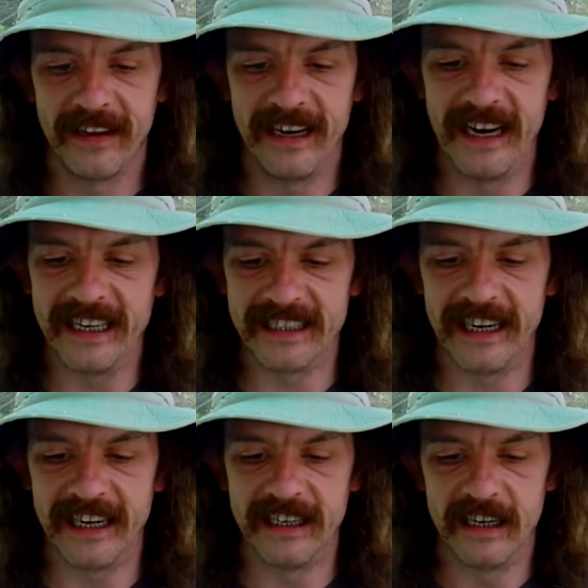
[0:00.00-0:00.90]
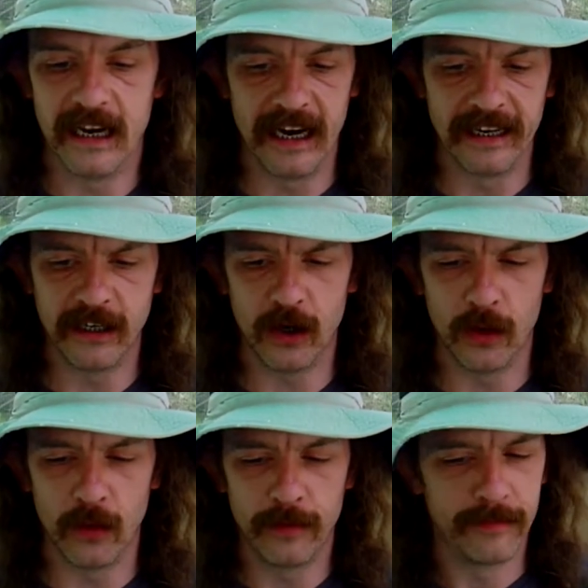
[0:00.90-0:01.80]
He hesitated. I
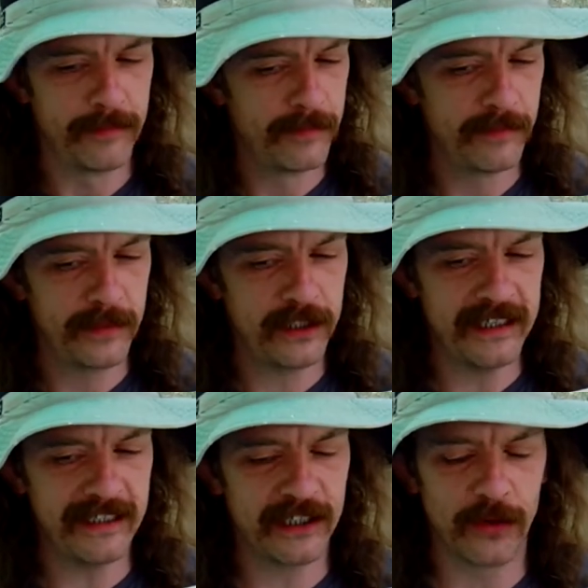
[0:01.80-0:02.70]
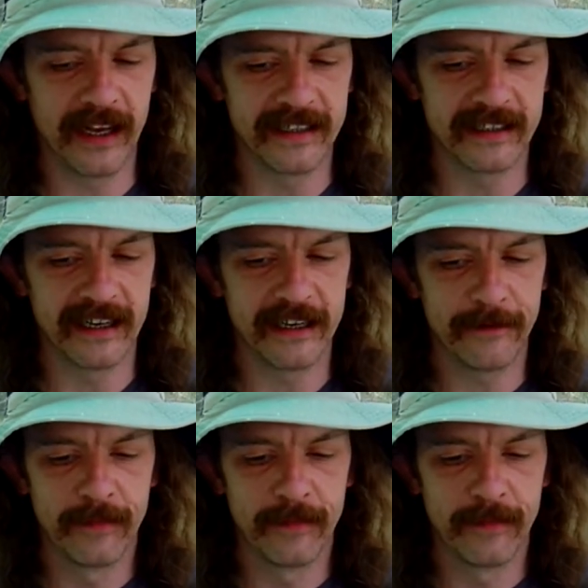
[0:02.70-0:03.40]
know. Machines don't hesitate.